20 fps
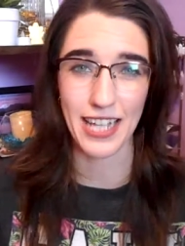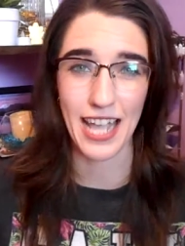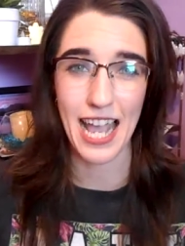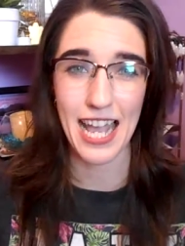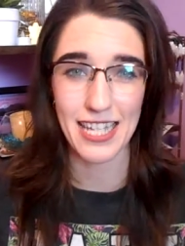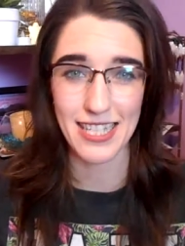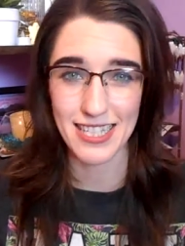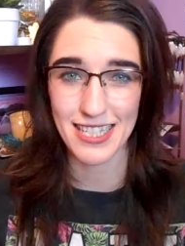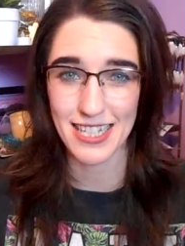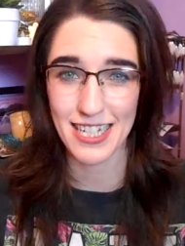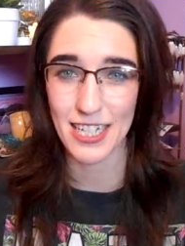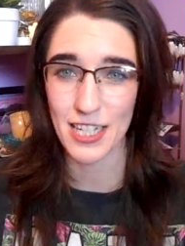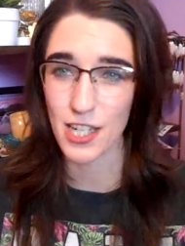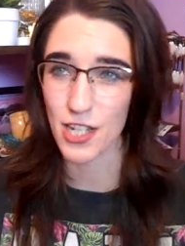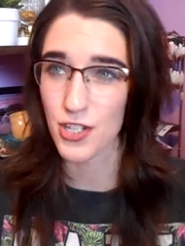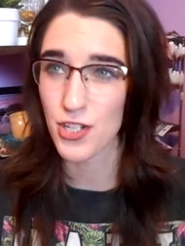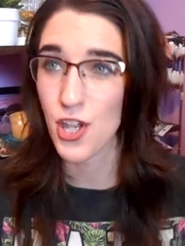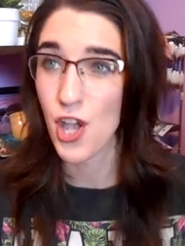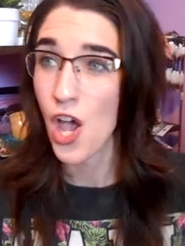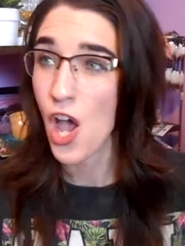acid in
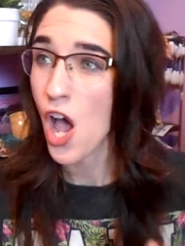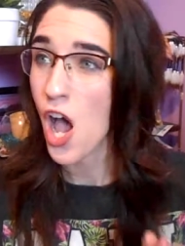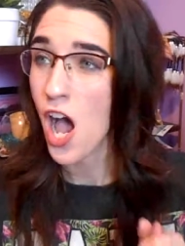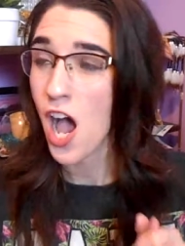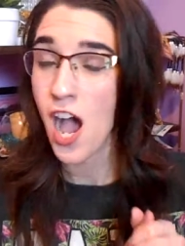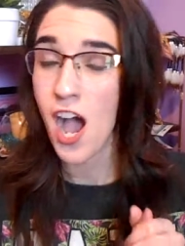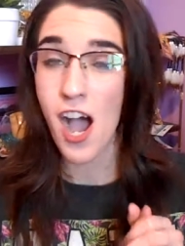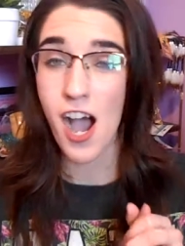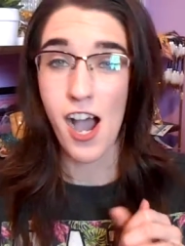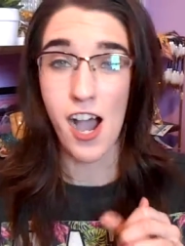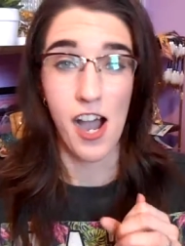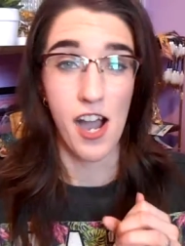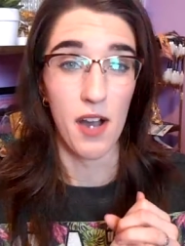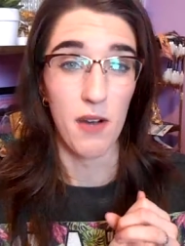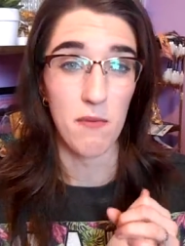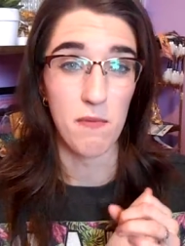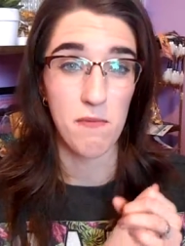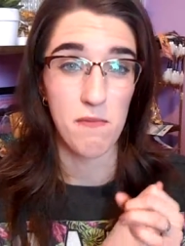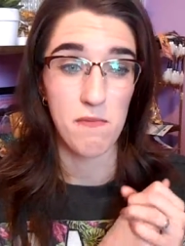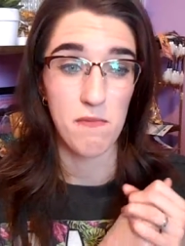it.
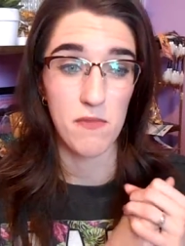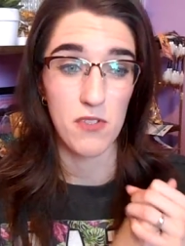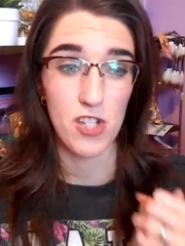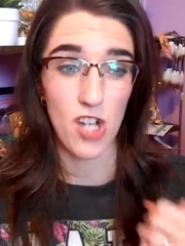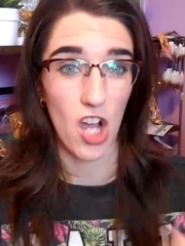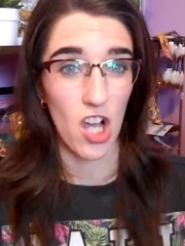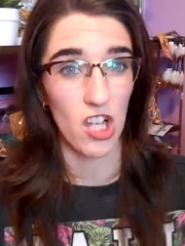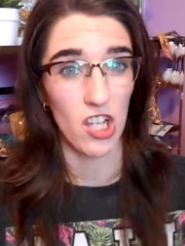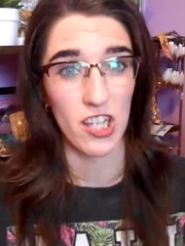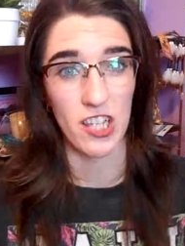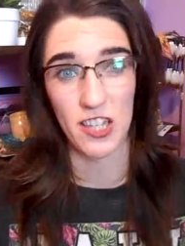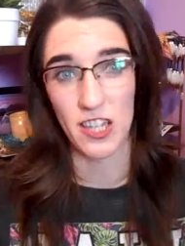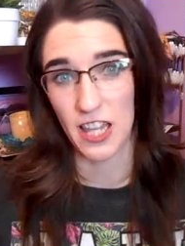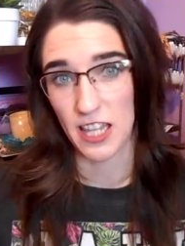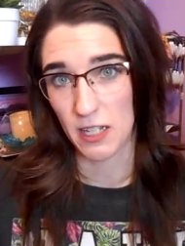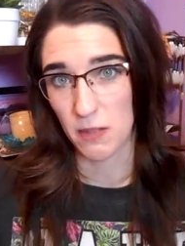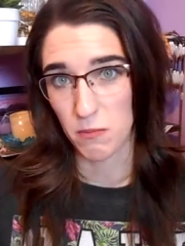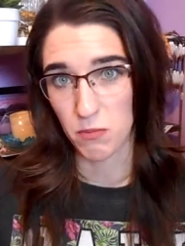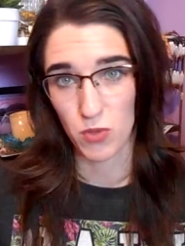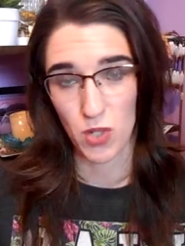Um, gel
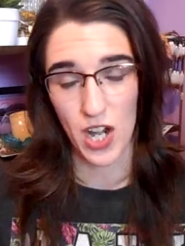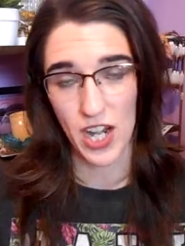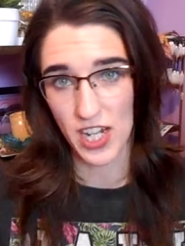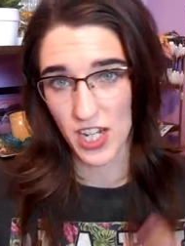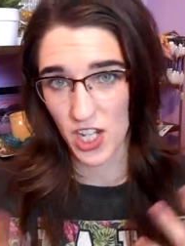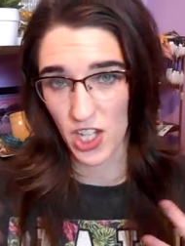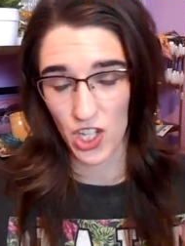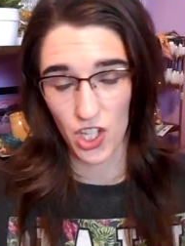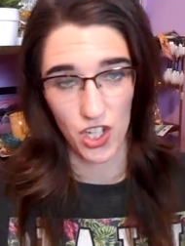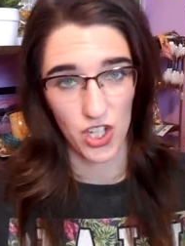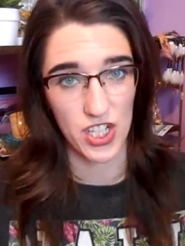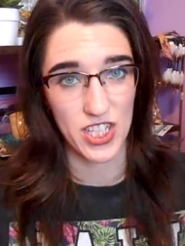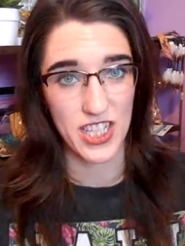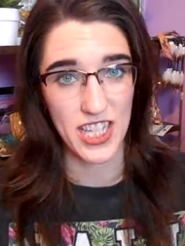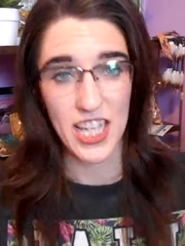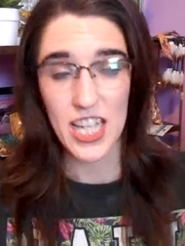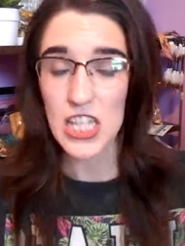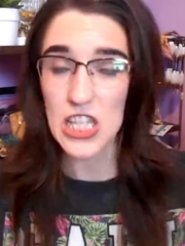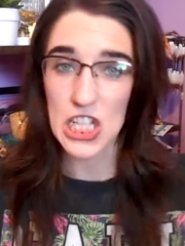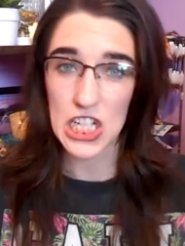like brightening your
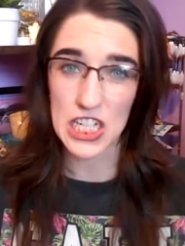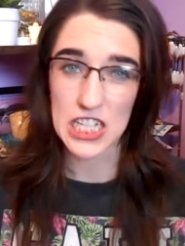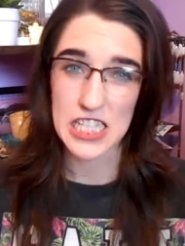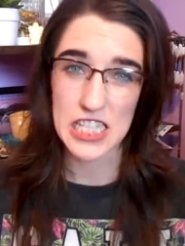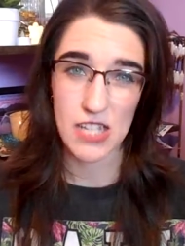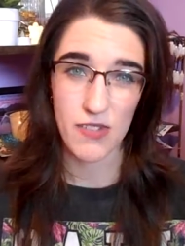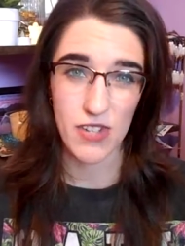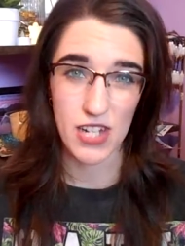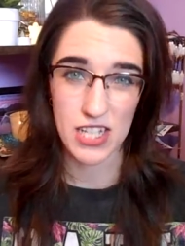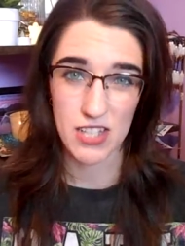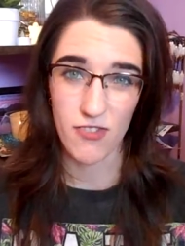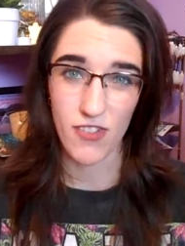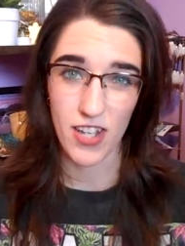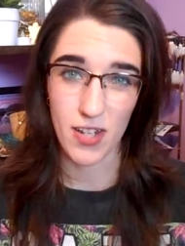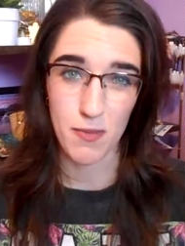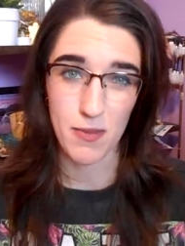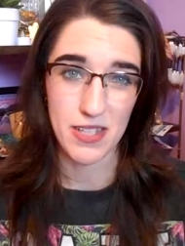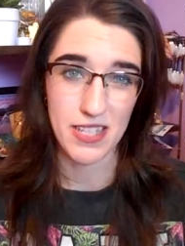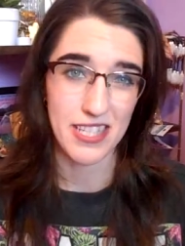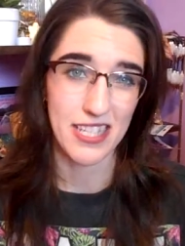skin look and see if it has a
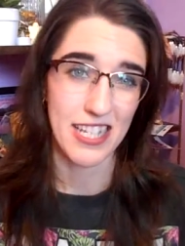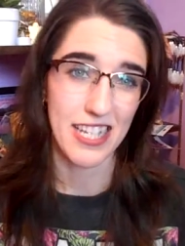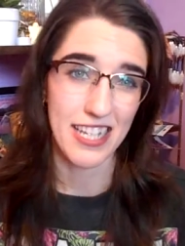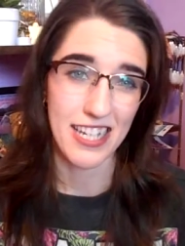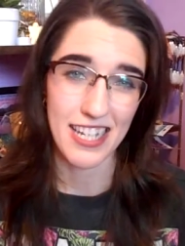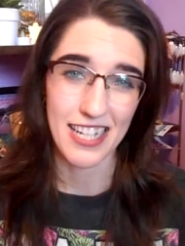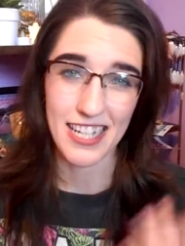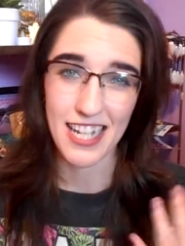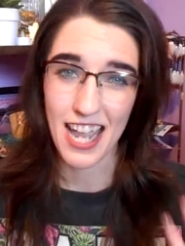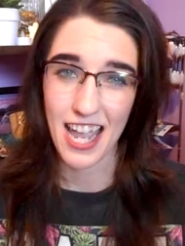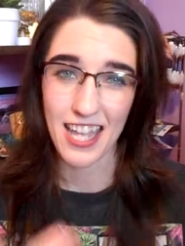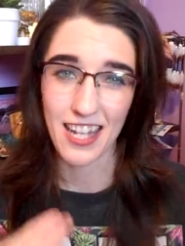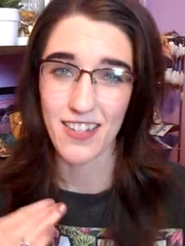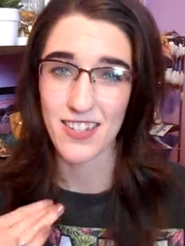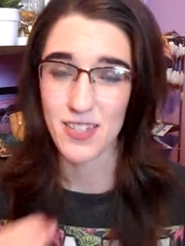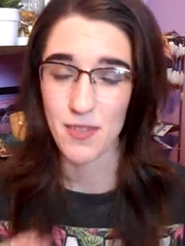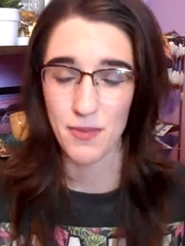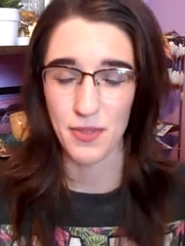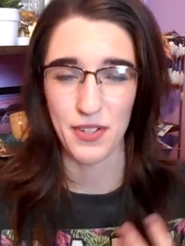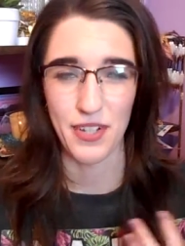vitamin C in it kind of
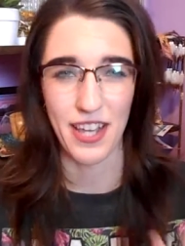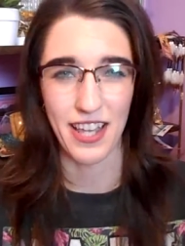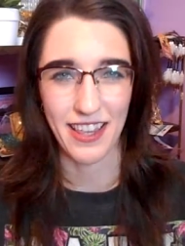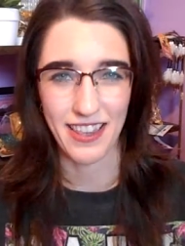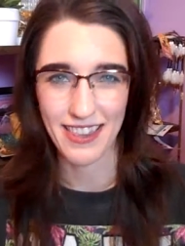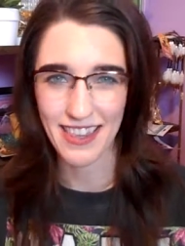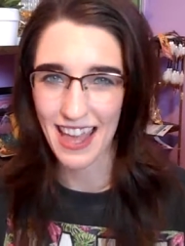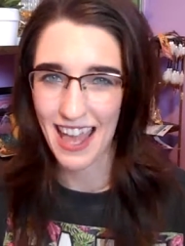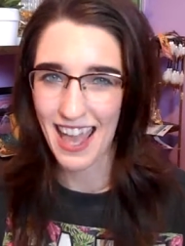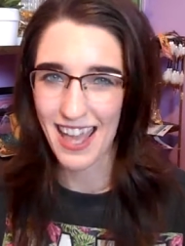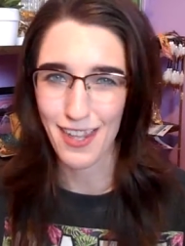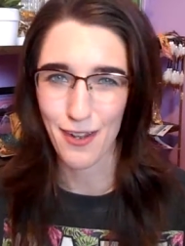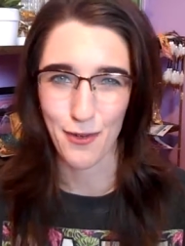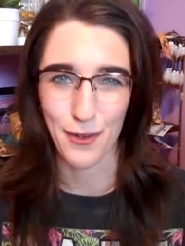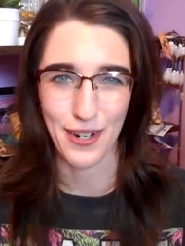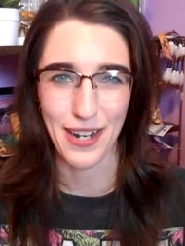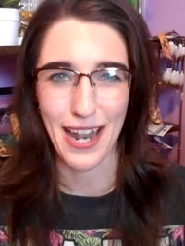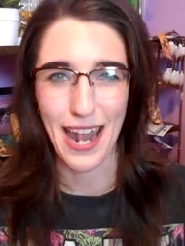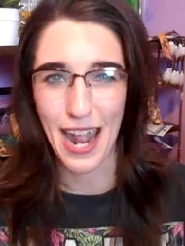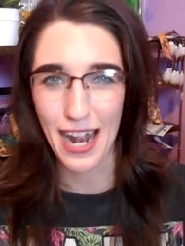something like that or
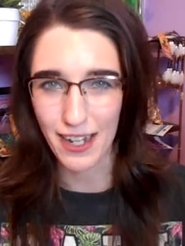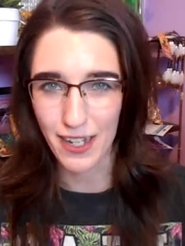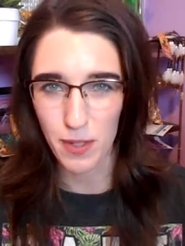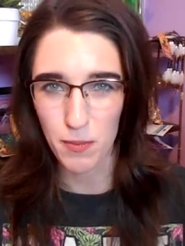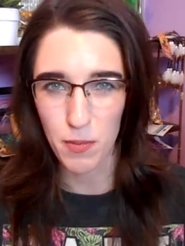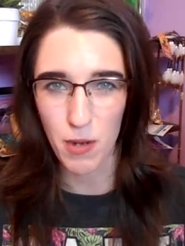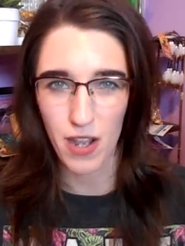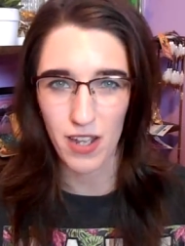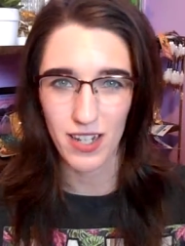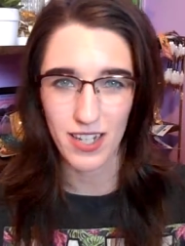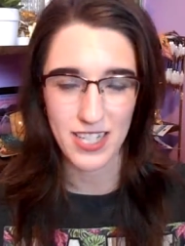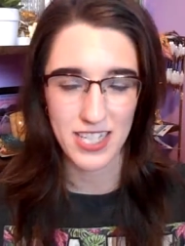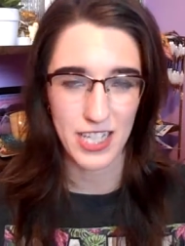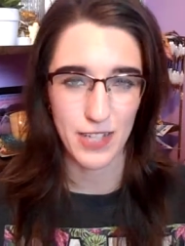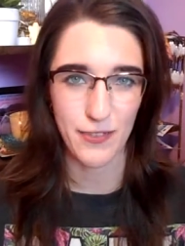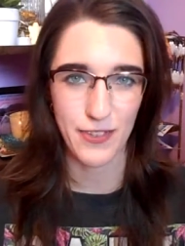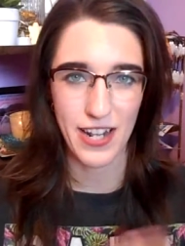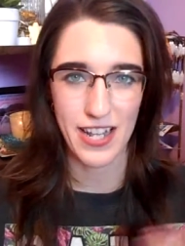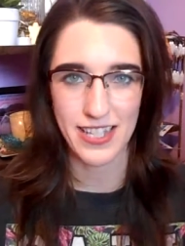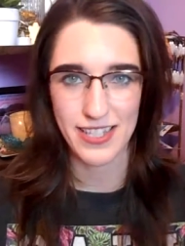an acne product see
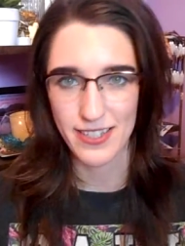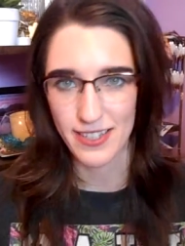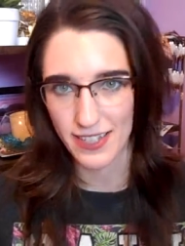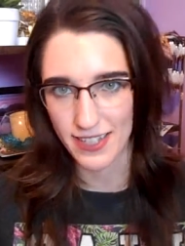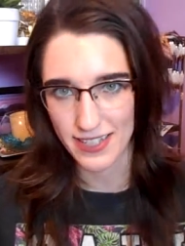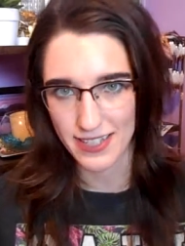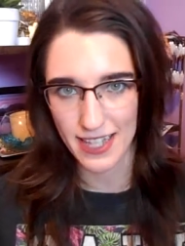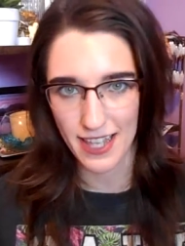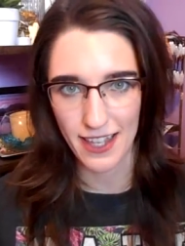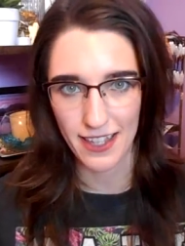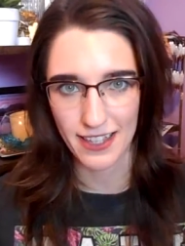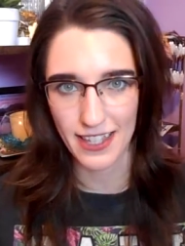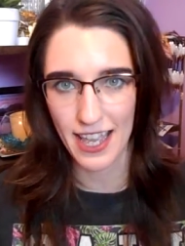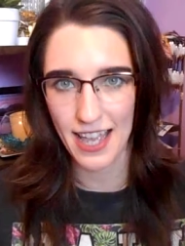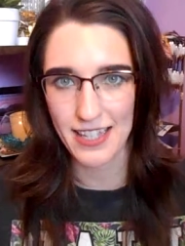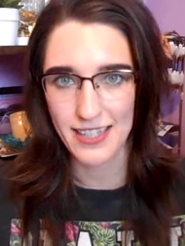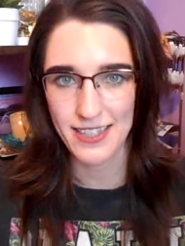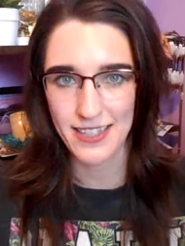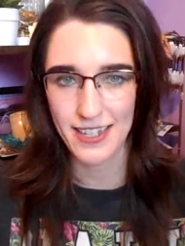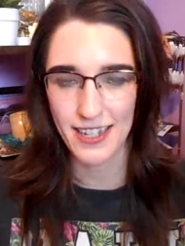if it has salicylic
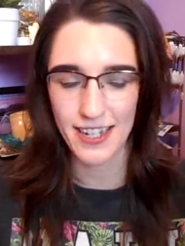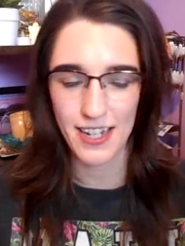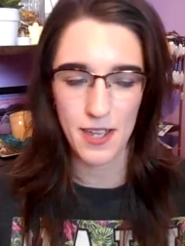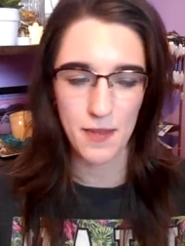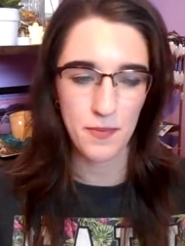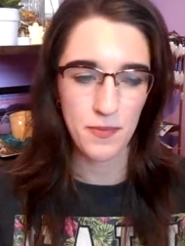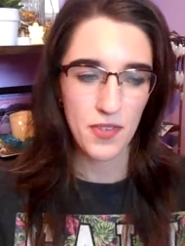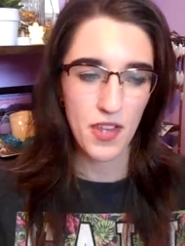acid in it